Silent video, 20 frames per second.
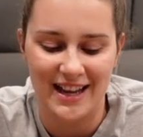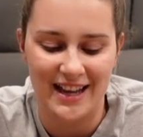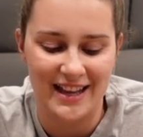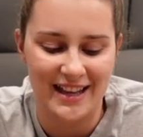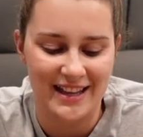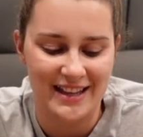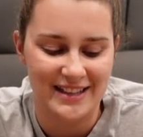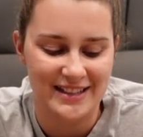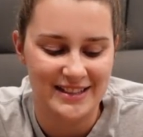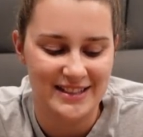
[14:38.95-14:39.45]

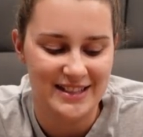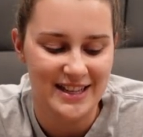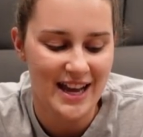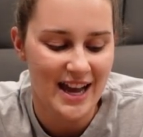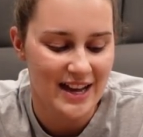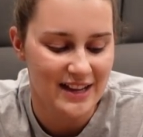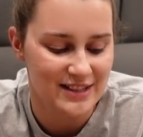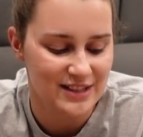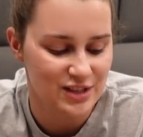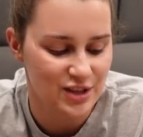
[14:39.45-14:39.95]
And
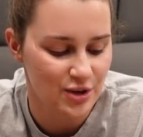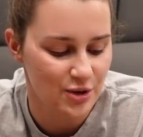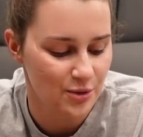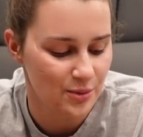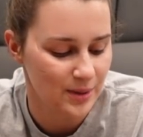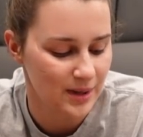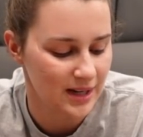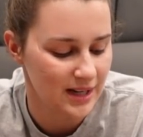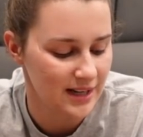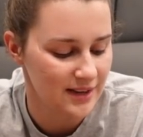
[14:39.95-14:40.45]
yeah, so
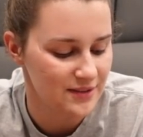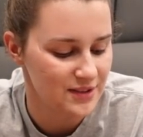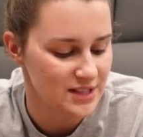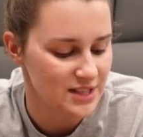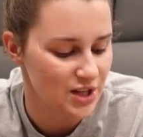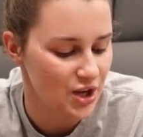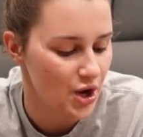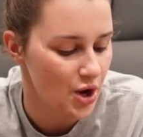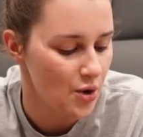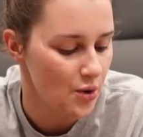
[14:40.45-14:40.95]
we're gonna give this
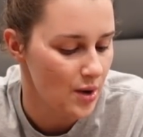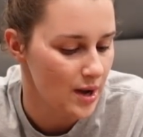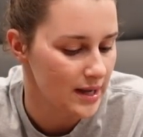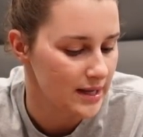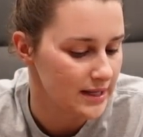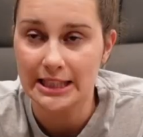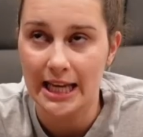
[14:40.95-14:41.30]
a go.